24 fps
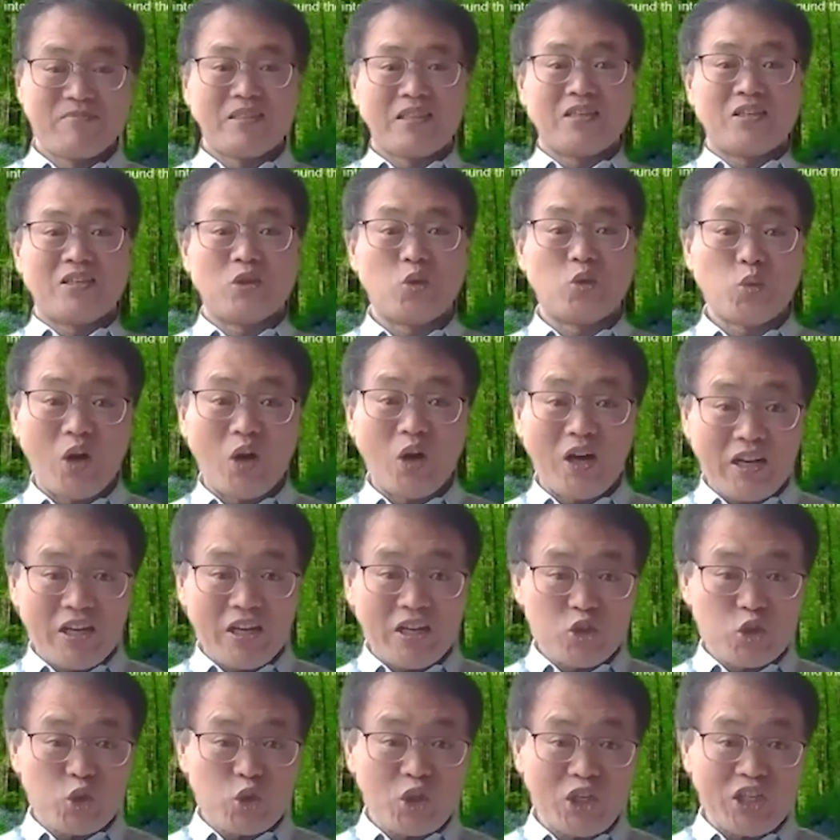know what kind
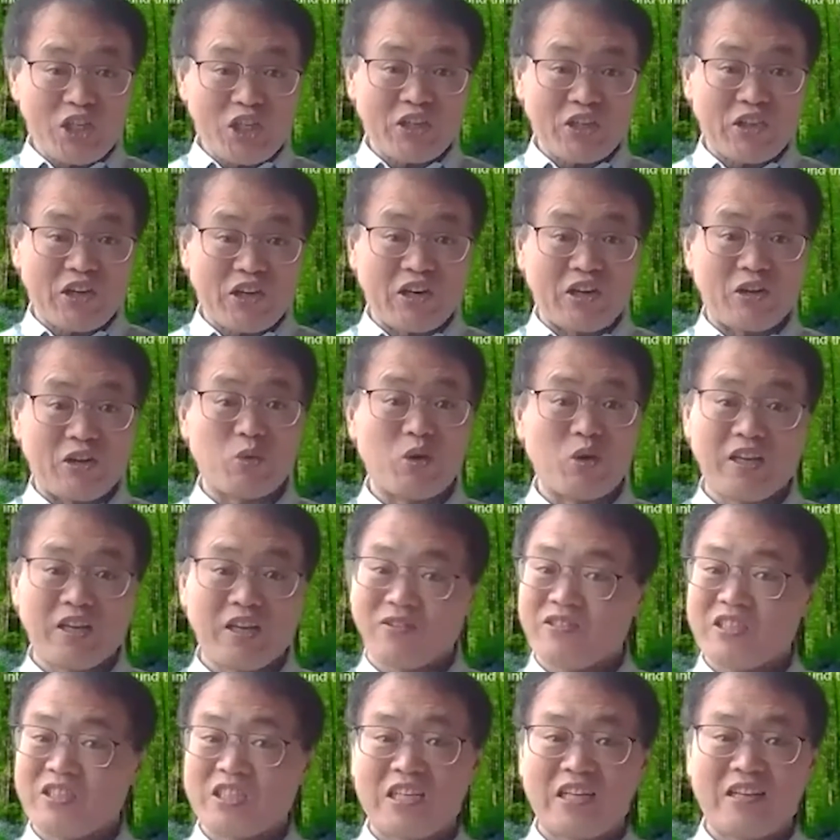of tree is there, what kind
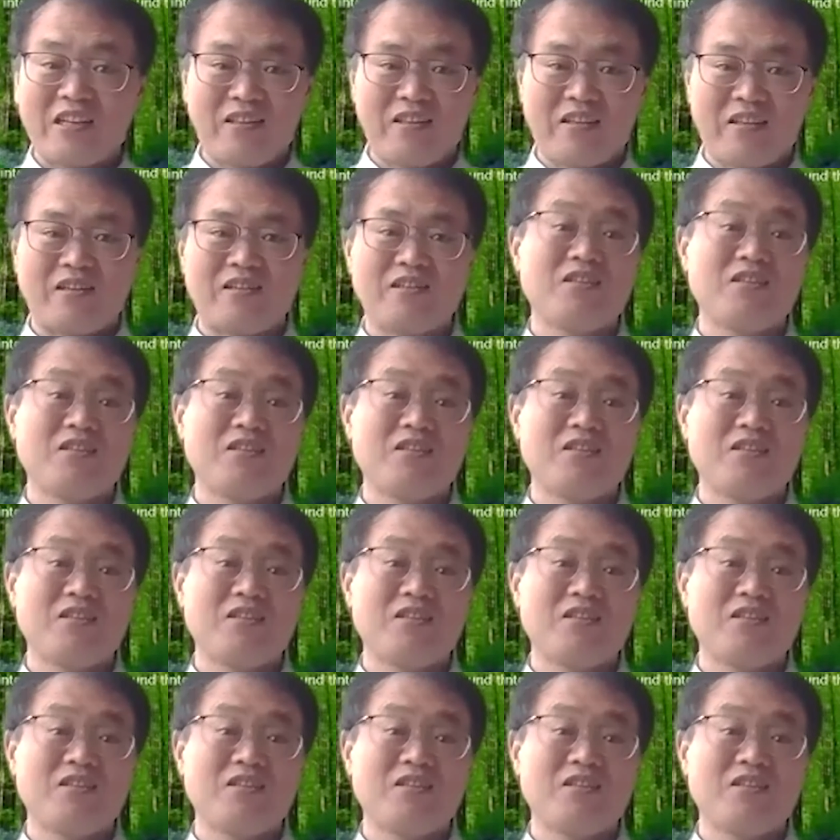of stand there,